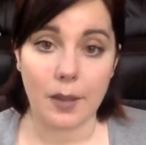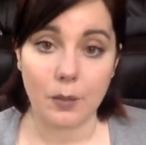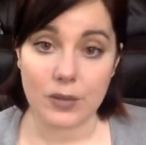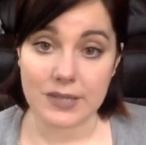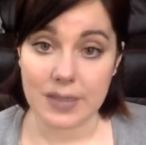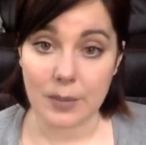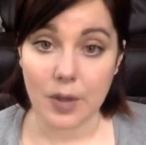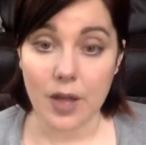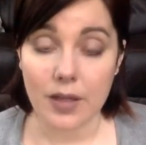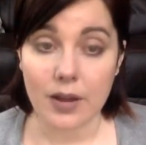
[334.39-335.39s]
with the same
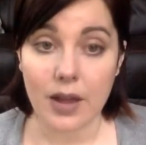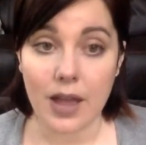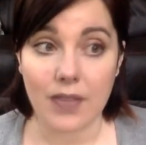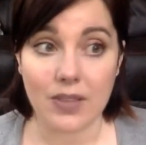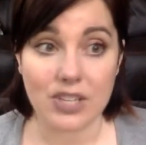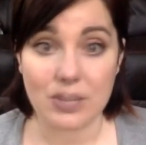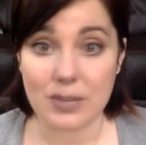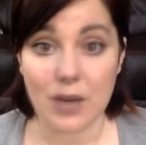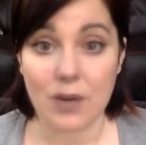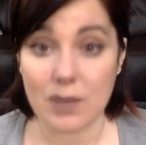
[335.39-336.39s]
color, and they shipped
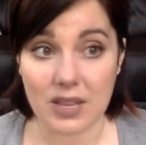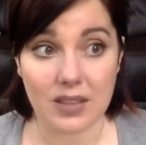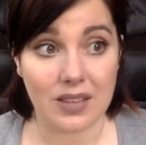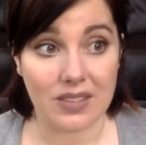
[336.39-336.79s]
out immediately.